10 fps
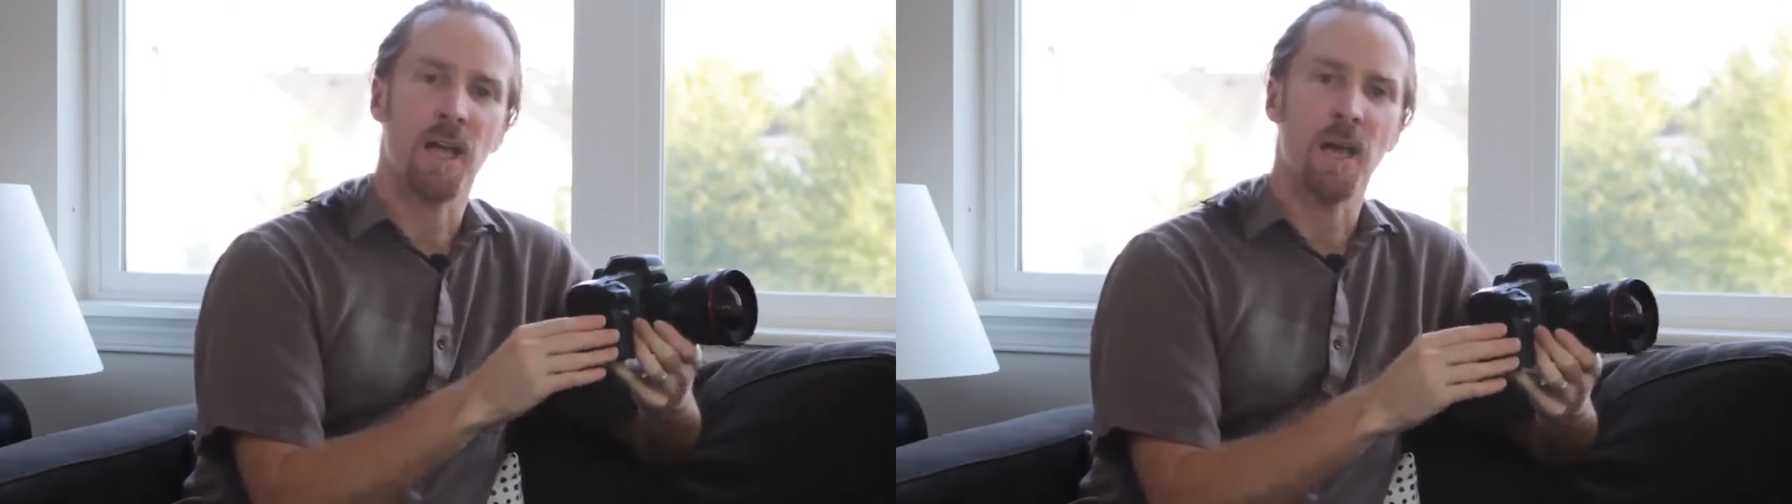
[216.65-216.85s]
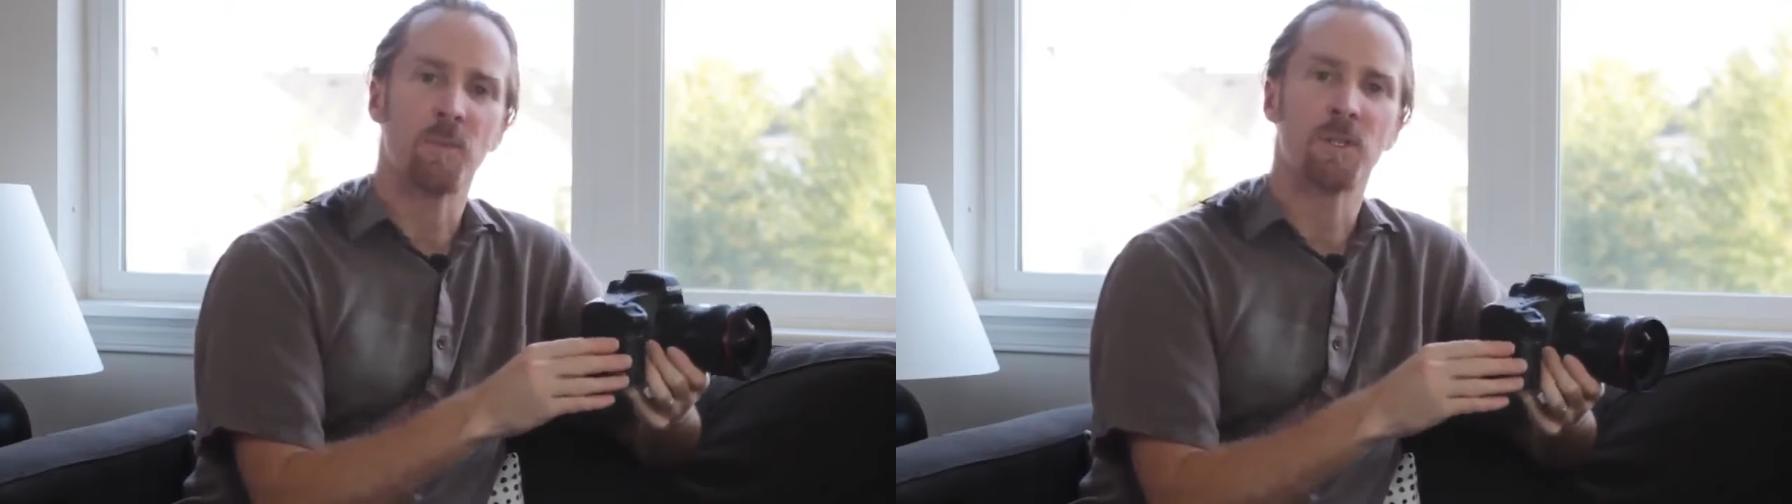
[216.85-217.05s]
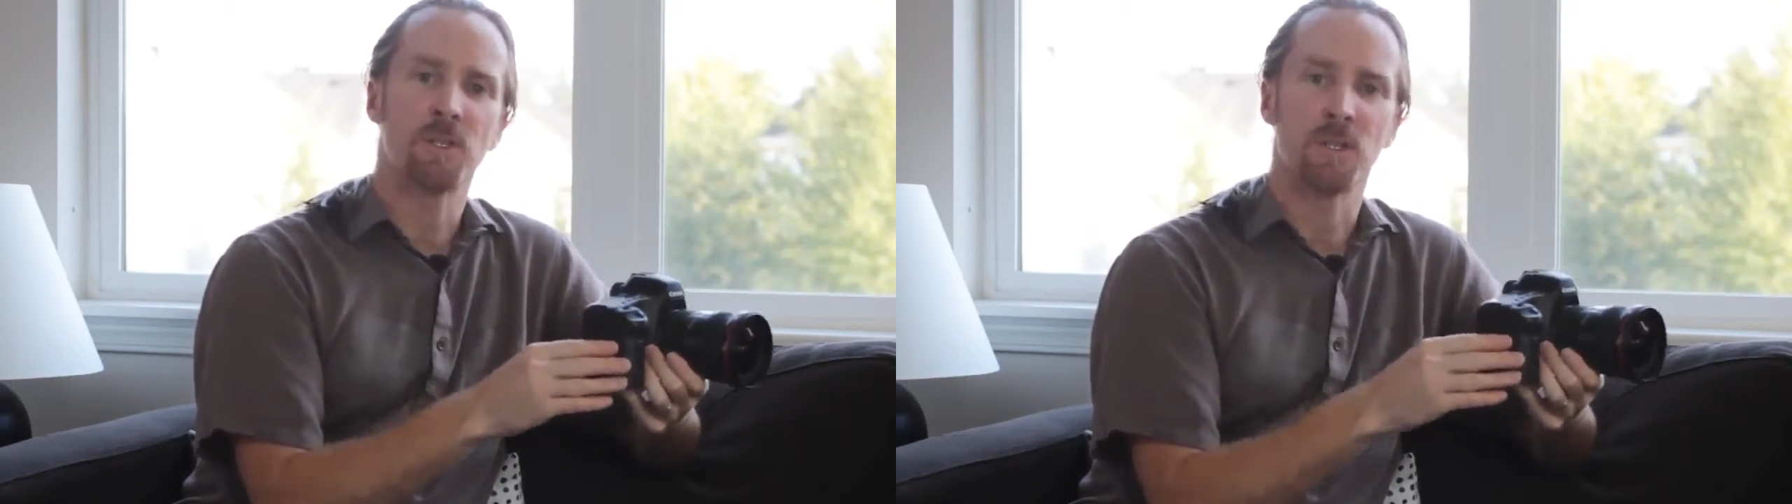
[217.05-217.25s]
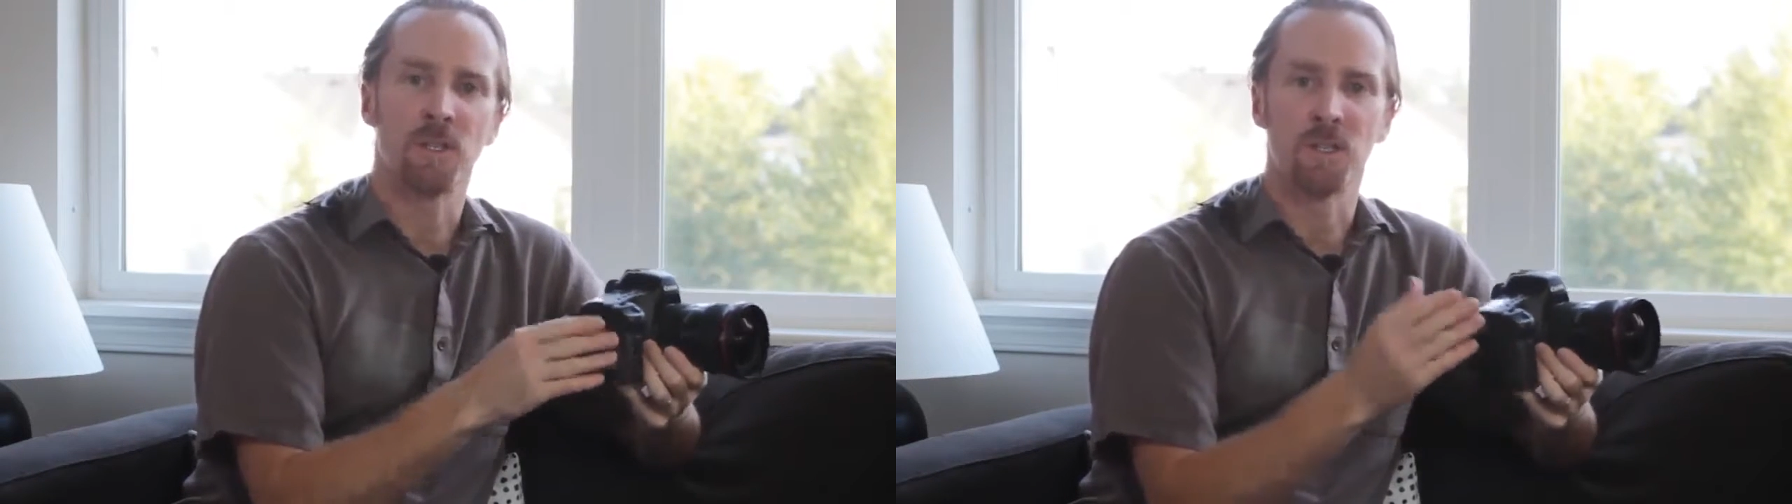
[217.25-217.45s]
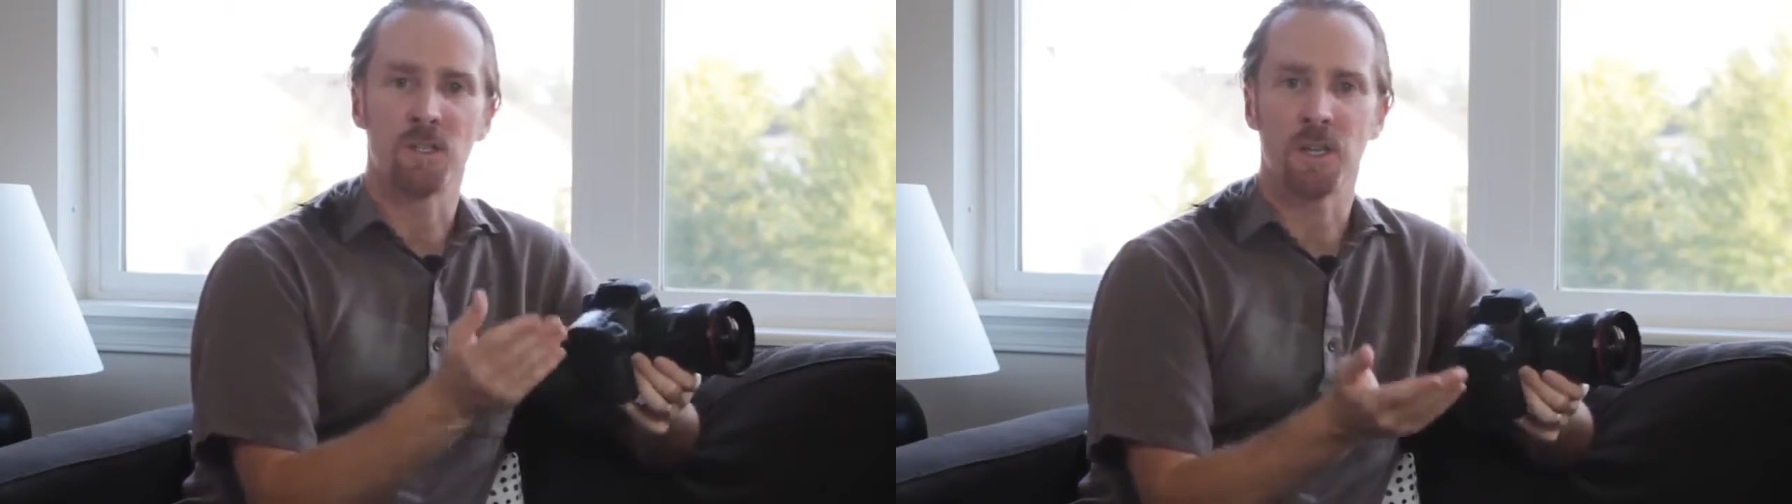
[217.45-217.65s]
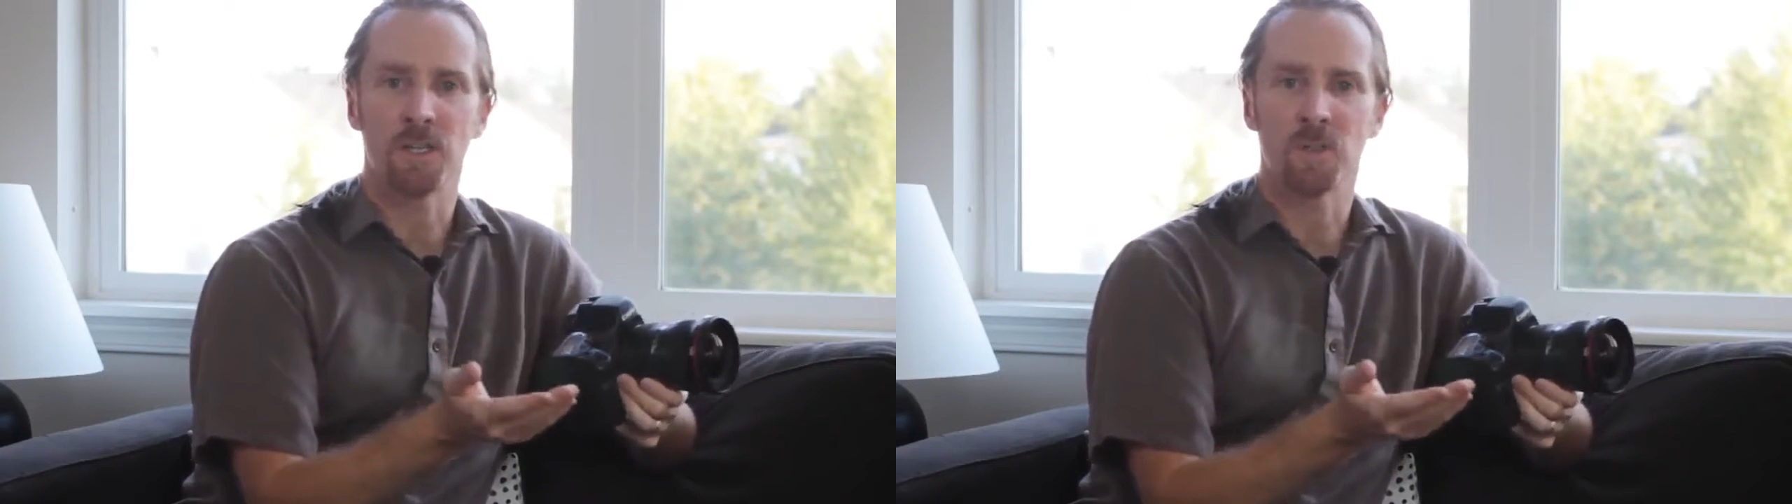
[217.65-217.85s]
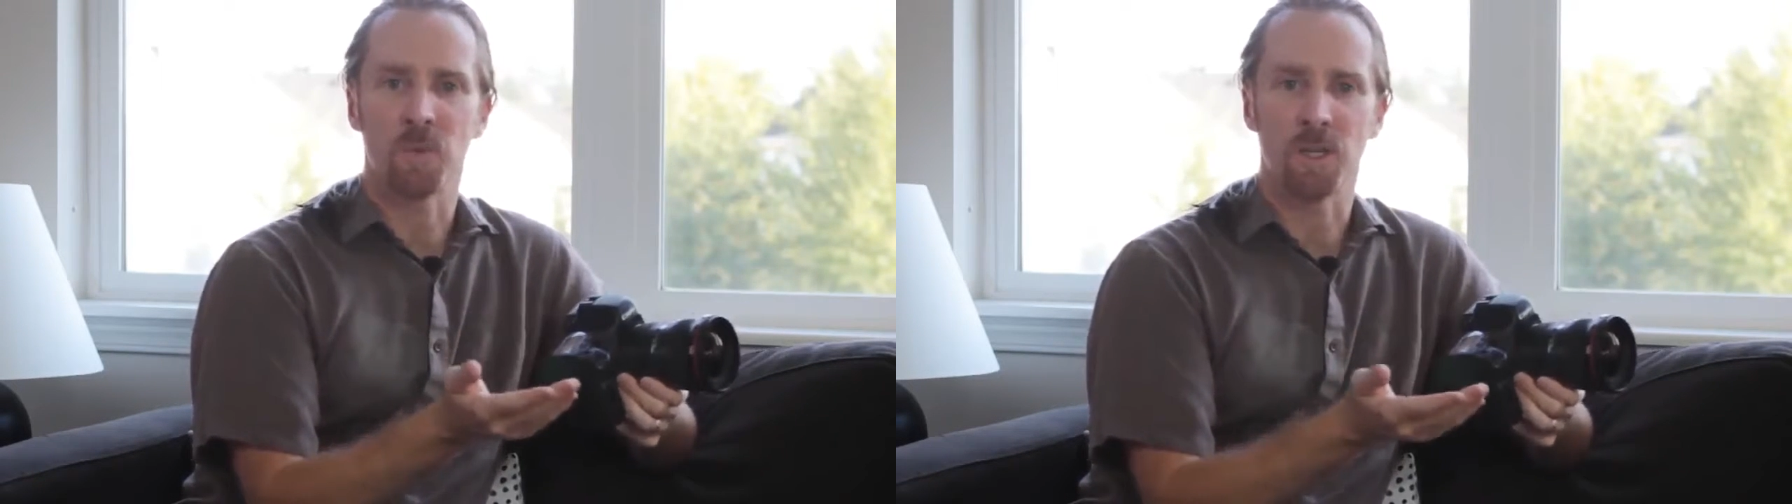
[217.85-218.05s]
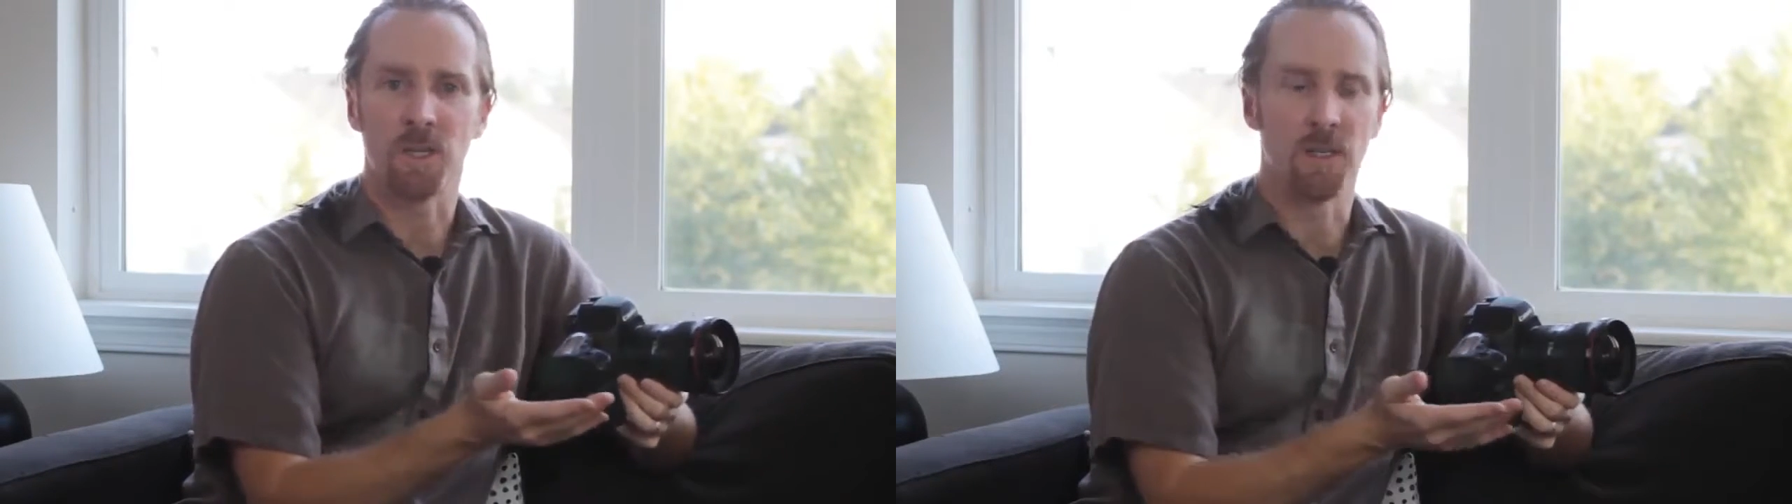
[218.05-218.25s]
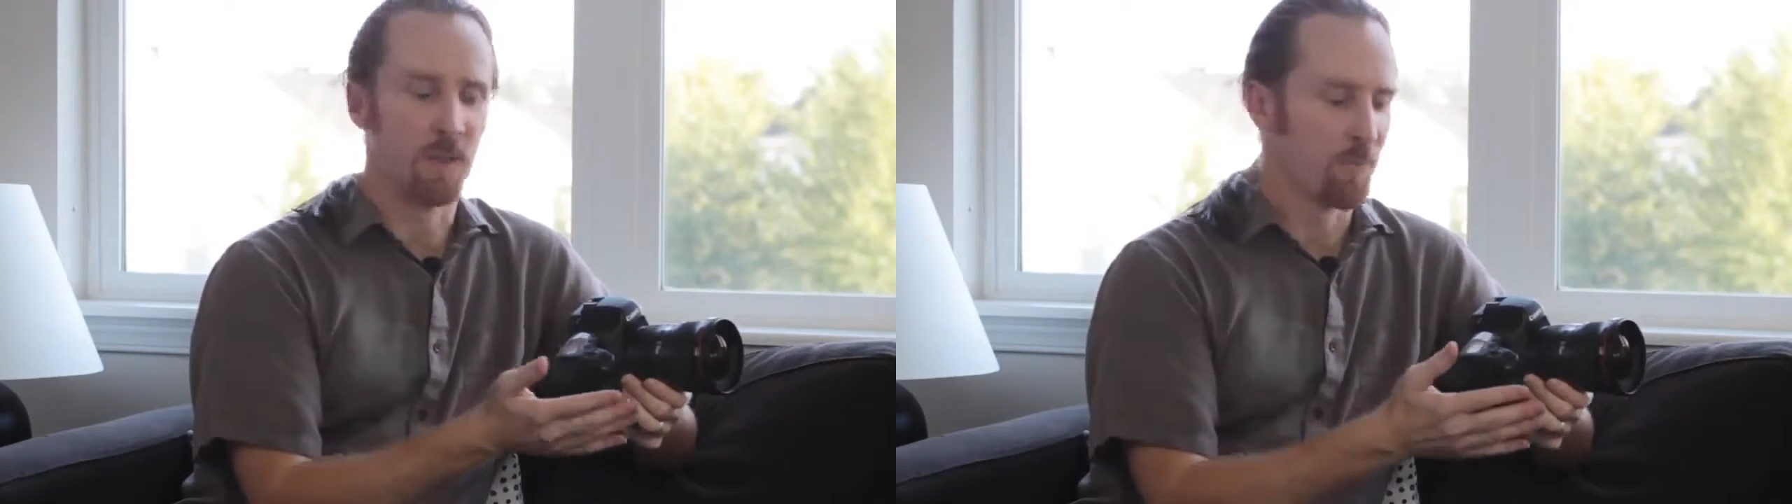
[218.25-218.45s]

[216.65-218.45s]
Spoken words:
aperture and shutter speed